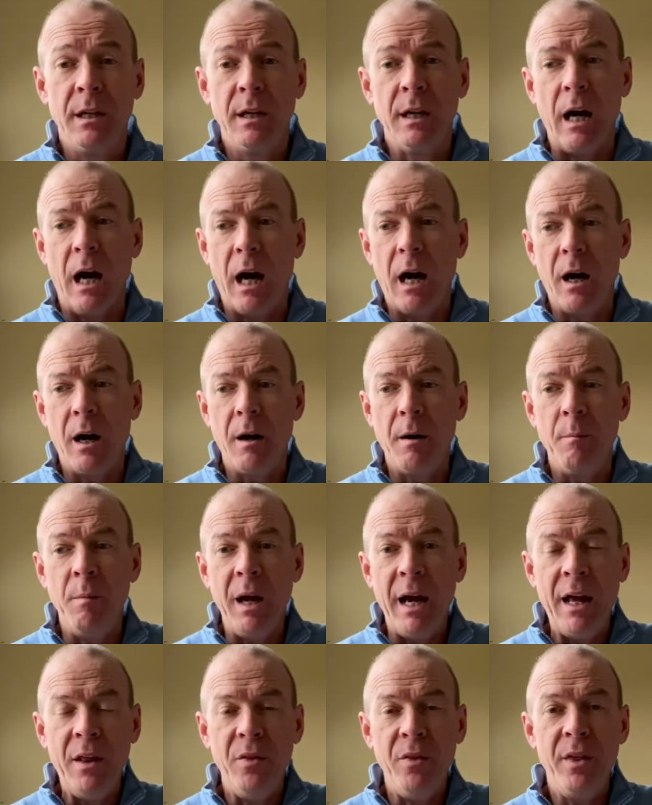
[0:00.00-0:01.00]

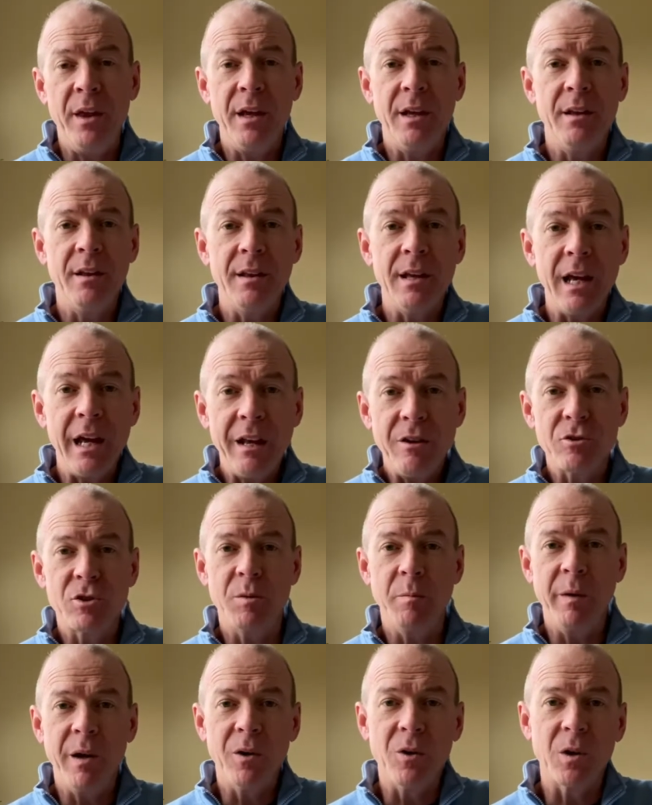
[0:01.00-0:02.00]
And then the
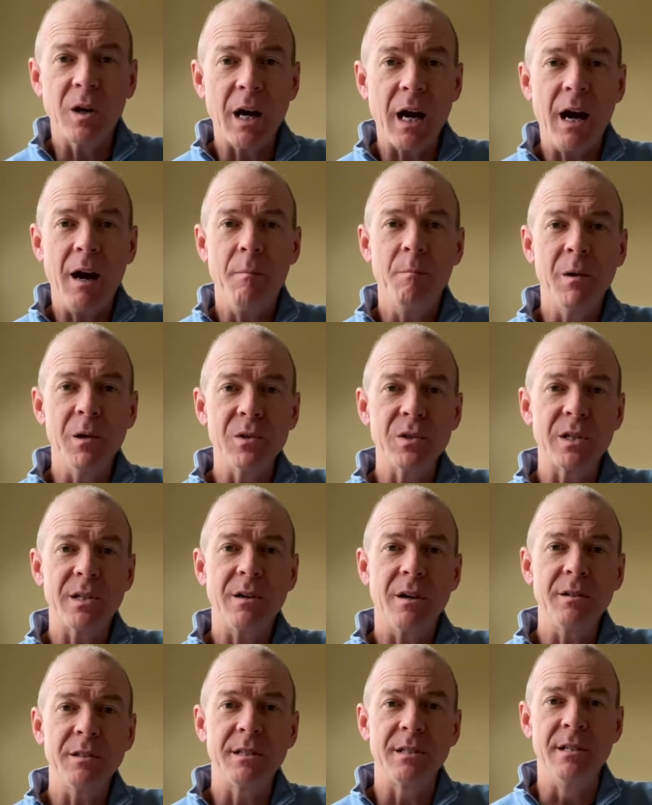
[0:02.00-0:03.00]
instrumental combo
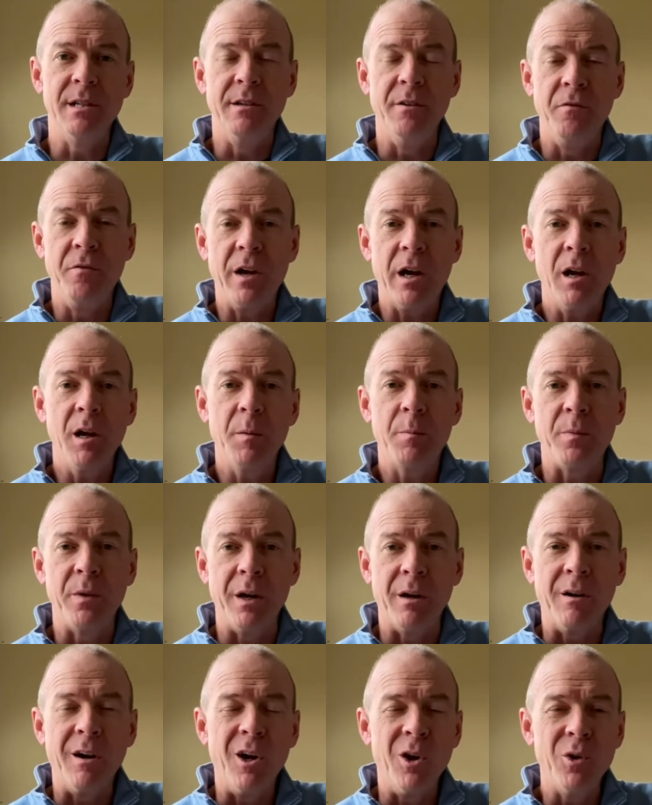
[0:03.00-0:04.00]
starts to develop
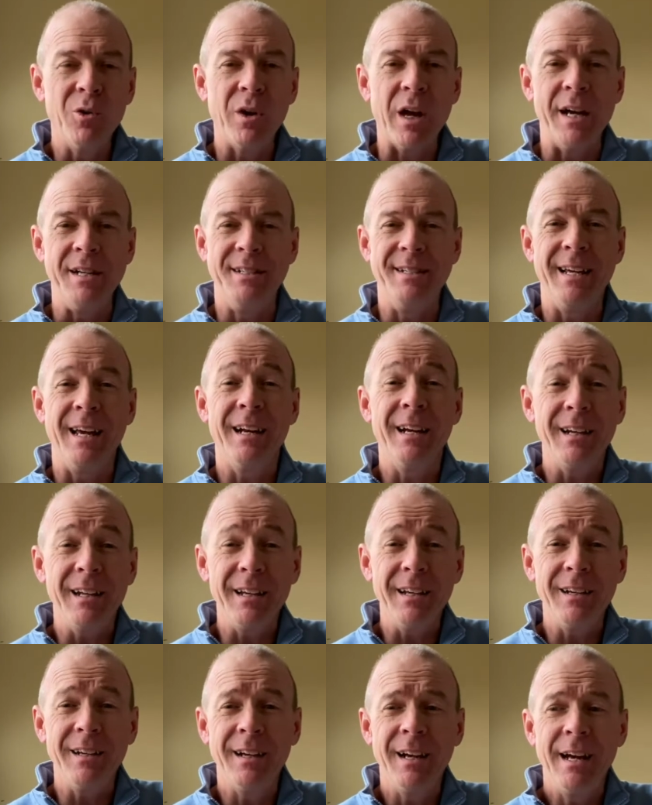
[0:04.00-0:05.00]
their own
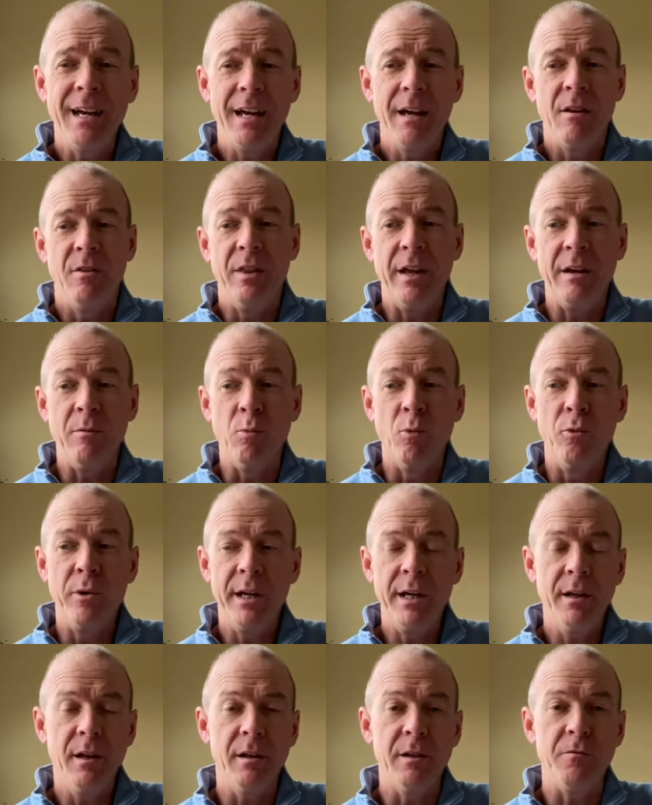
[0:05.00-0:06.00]
identity. They
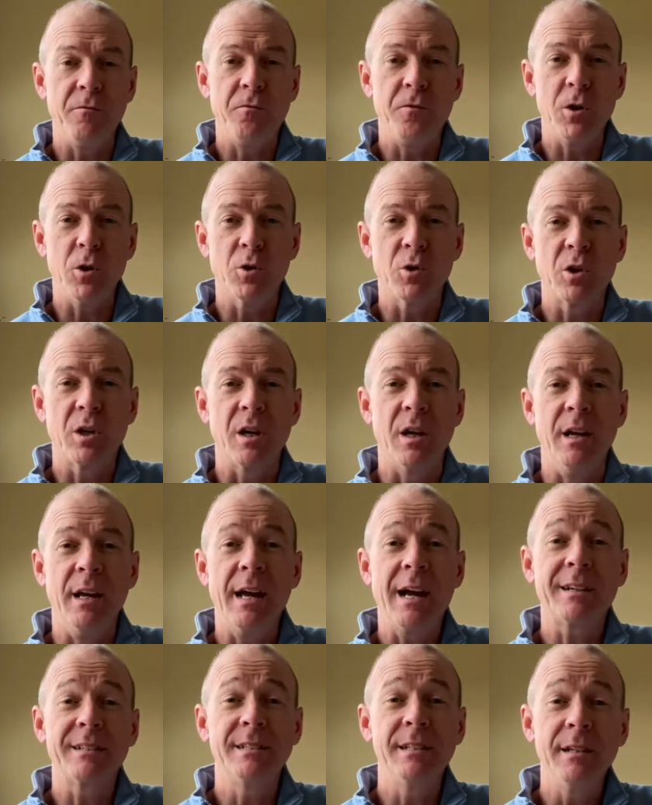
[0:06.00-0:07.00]
really feel
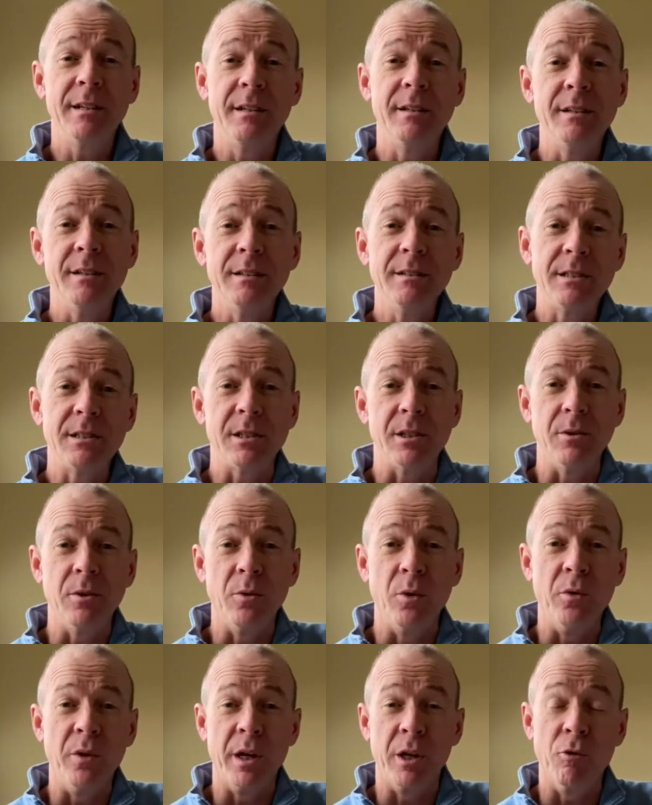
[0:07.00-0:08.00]
connected
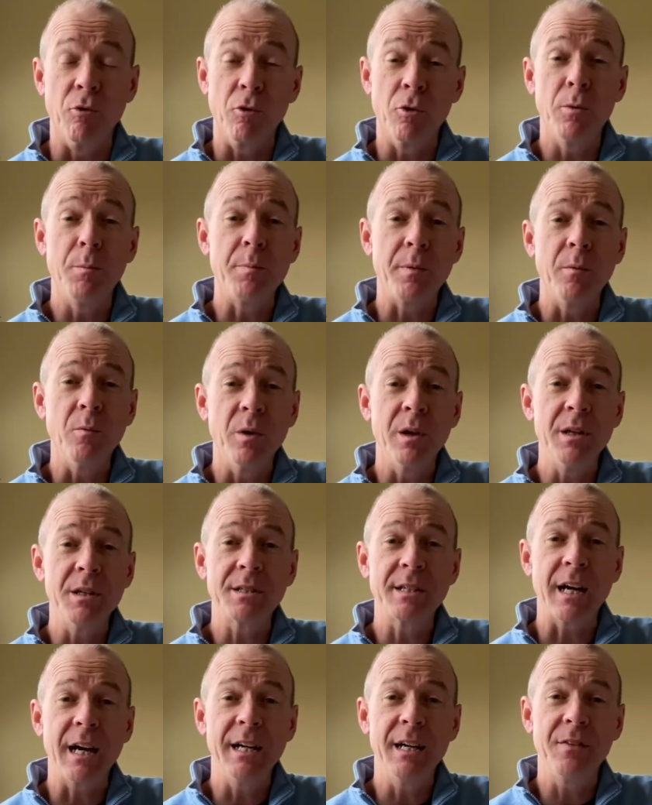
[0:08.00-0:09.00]
to the group when this
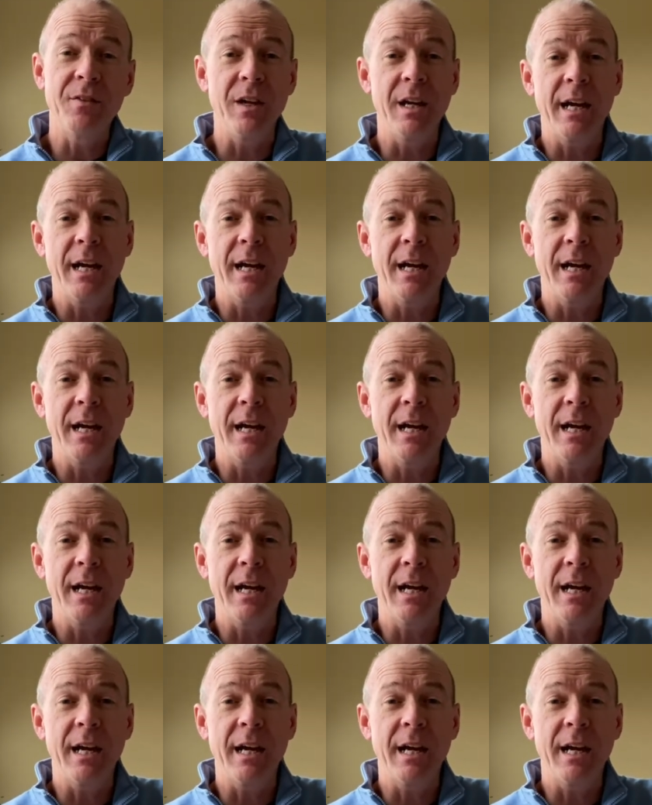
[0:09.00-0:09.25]
kind of thing